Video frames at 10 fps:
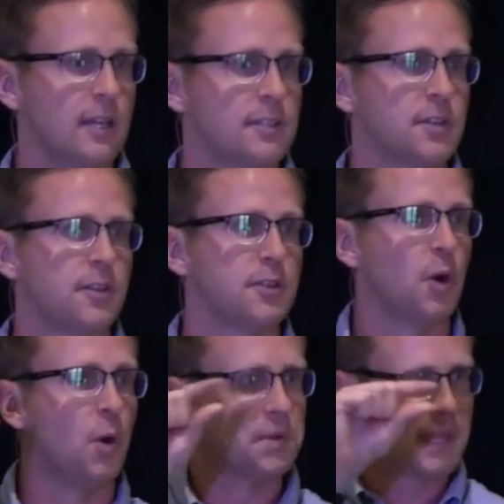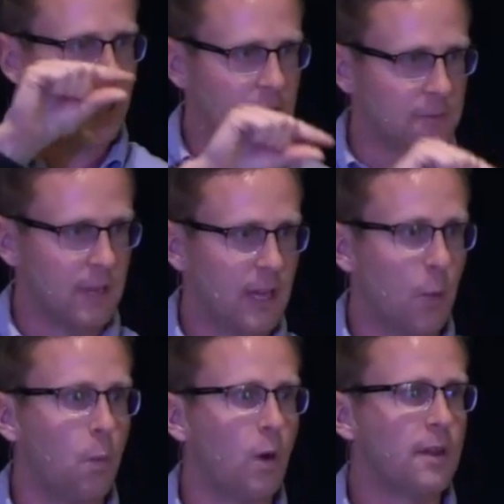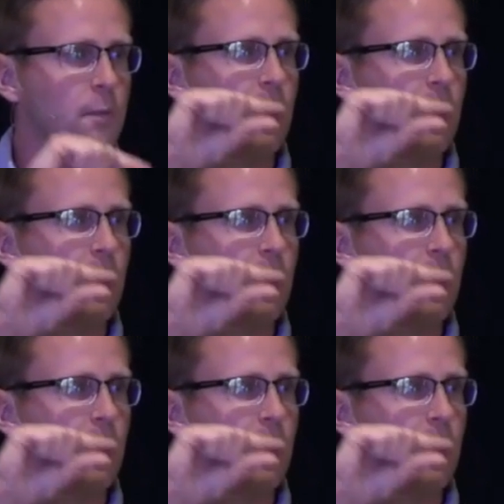So there's only kind of one